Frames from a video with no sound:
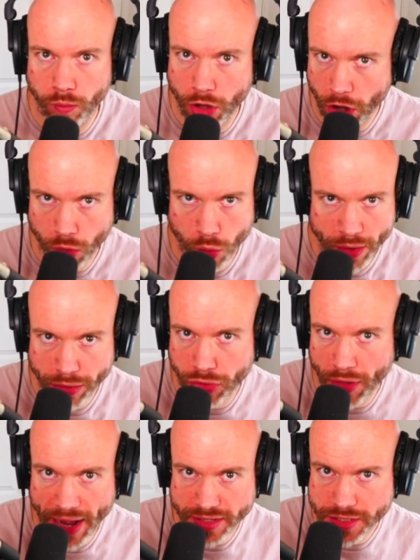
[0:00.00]
Go with
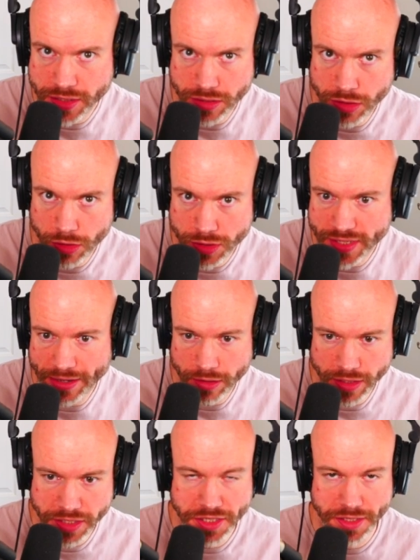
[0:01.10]
that those
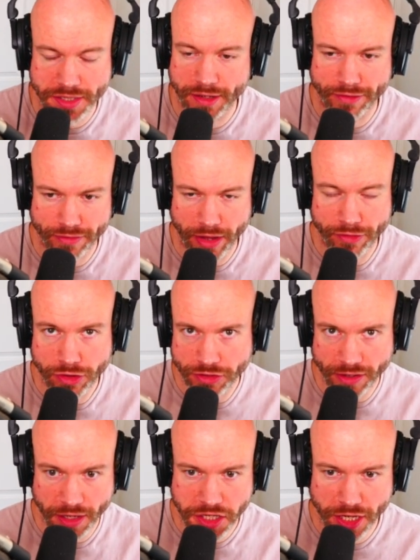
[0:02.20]
technologies if if you
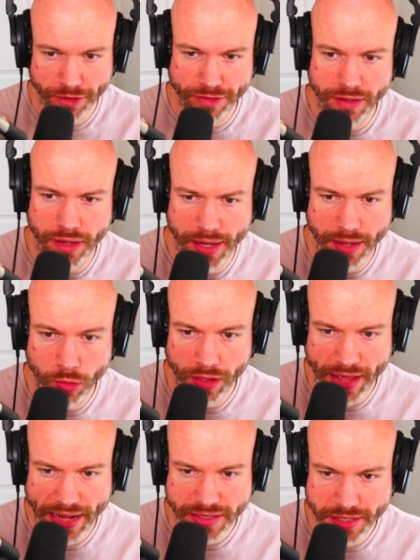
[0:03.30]
see a shift in all of
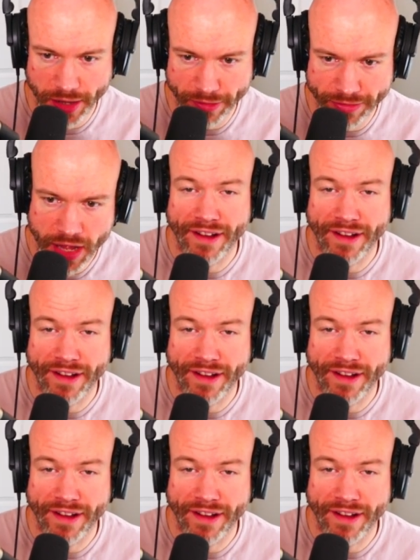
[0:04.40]
that stuff.